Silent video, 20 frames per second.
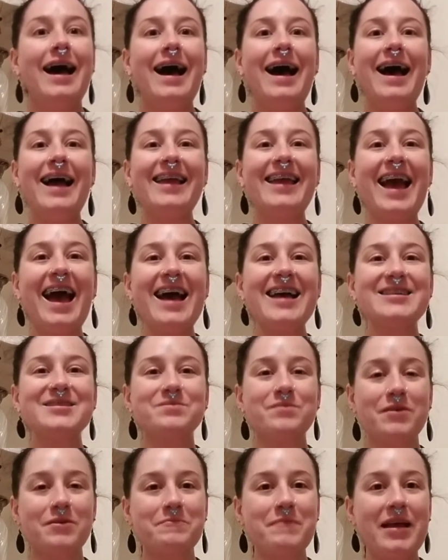Hi
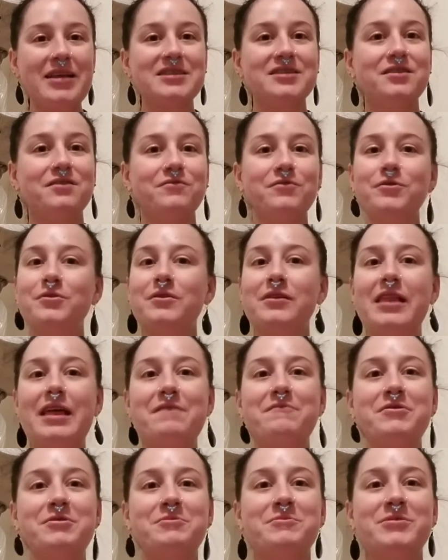guys, welcome back to the Frugal
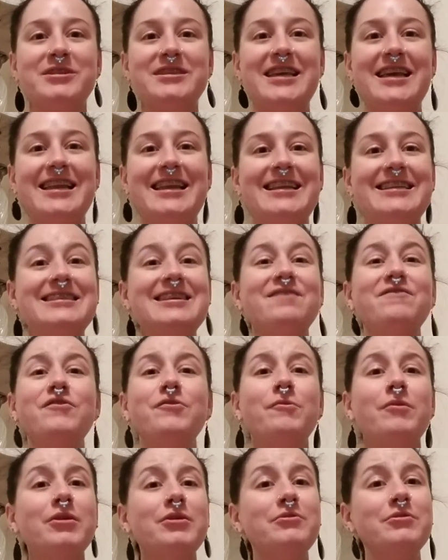Life with Mercedes. If
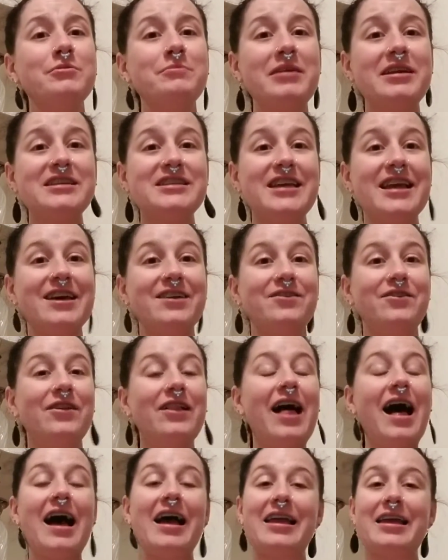you are new to my
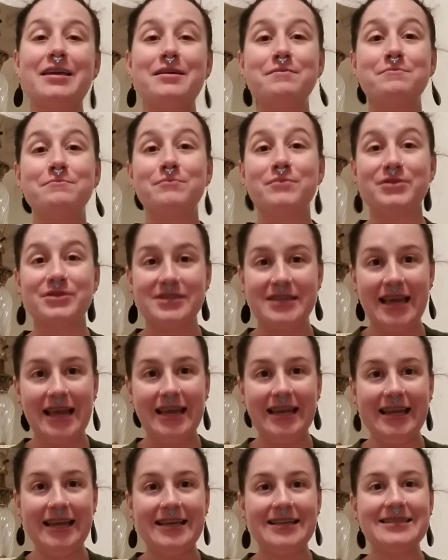channel, I am
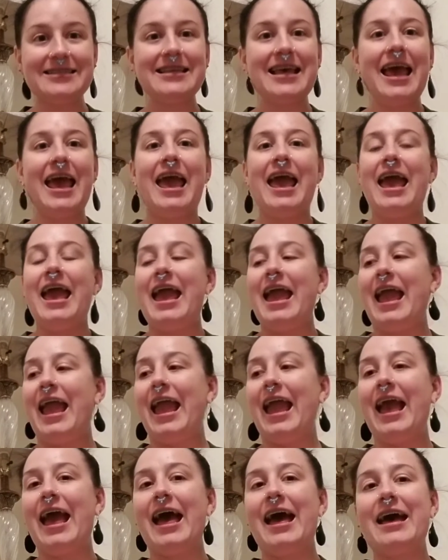Mercedes,
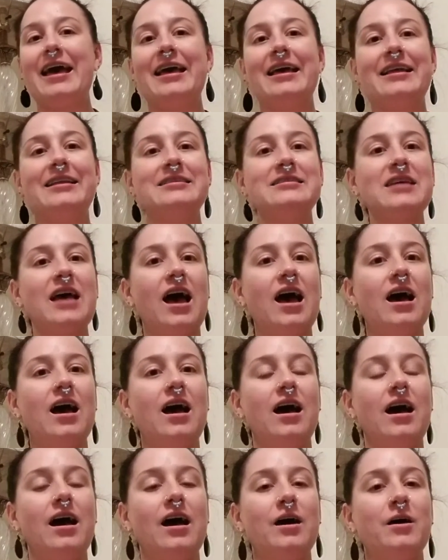and
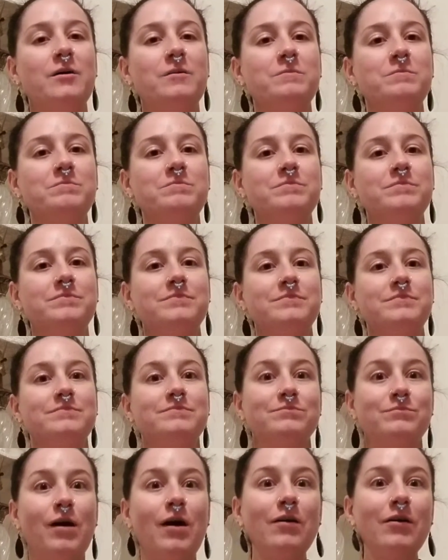
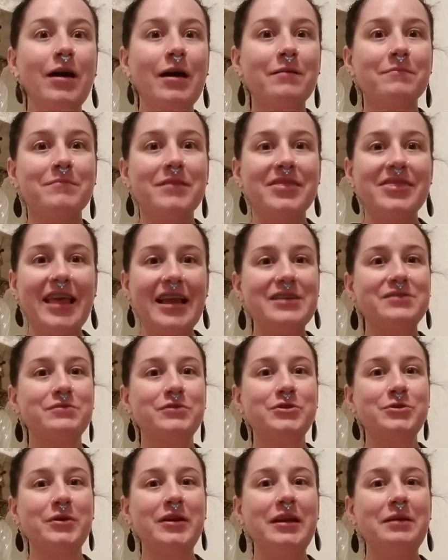welcome and thanks
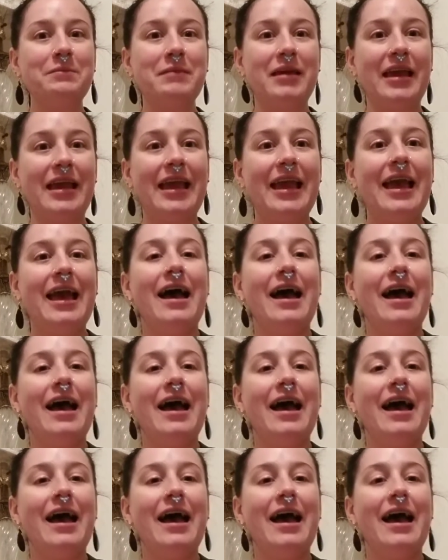for joining me.